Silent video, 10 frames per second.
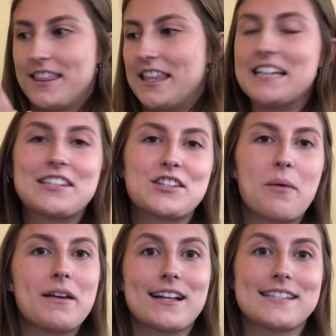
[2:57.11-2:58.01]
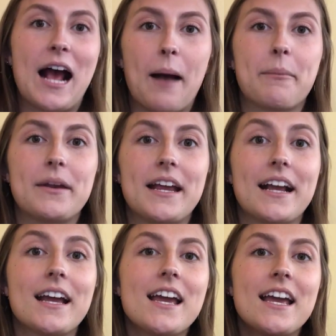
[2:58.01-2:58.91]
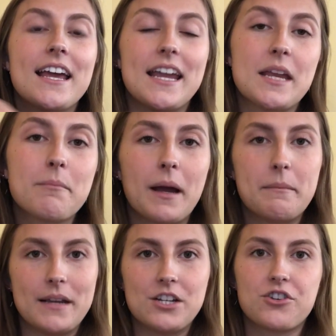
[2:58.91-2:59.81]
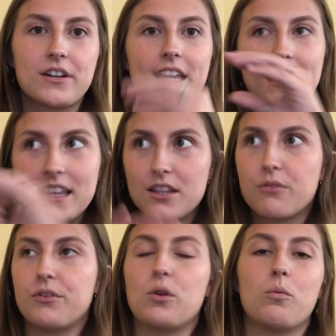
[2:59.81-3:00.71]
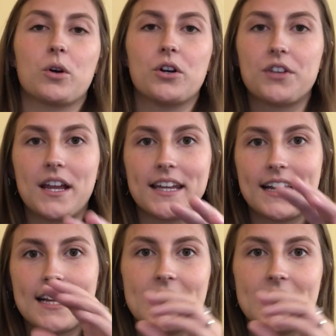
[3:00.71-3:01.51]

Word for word: this is something that's happening in my major in the real world, and like